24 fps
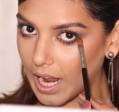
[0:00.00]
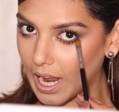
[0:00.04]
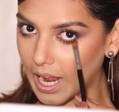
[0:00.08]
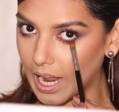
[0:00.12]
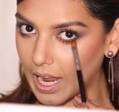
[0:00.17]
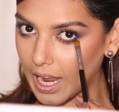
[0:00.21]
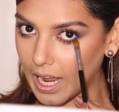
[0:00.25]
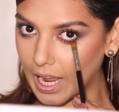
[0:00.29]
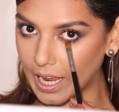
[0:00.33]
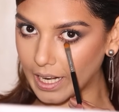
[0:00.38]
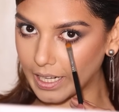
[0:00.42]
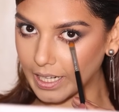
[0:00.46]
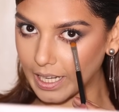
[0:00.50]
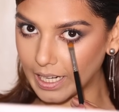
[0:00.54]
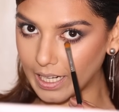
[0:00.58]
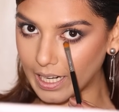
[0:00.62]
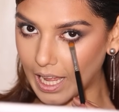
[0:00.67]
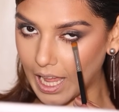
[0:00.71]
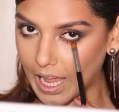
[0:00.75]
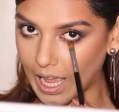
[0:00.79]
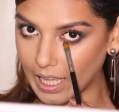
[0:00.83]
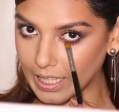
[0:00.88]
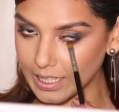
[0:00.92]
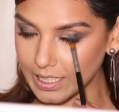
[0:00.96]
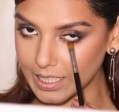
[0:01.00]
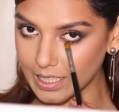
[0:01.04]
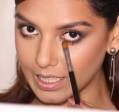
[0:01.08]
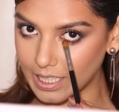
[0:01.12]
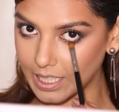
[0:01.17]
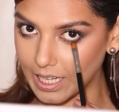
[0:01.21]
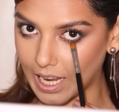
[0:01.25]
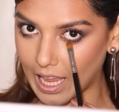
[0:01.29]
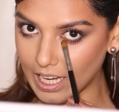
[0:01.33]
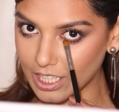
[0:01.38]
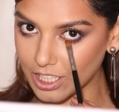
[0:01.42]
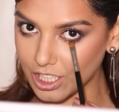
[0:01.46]
and enhance
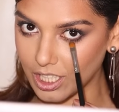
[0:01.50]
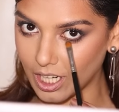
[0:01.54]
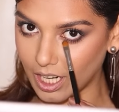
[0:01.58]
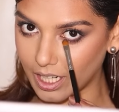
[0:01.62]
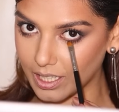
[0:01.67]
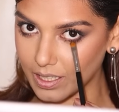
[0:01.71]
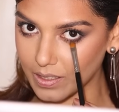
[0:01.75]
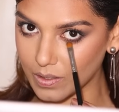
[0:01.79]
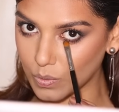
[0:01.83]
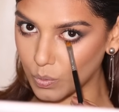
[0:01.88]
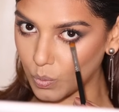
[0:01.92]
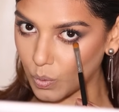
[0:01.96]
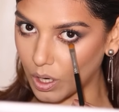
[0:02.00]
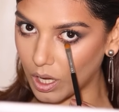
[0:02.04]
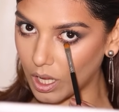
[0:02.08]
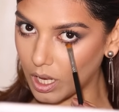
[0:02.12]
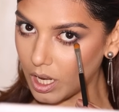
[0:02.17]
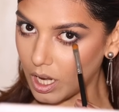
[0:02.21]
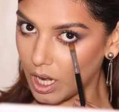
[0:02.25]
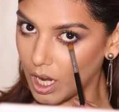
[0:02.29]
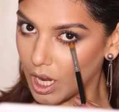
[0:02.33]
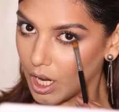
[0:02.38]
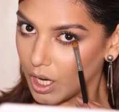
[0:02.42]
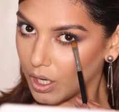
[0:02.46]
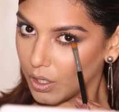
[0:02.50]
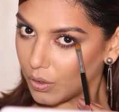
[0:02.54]
the lash line as well.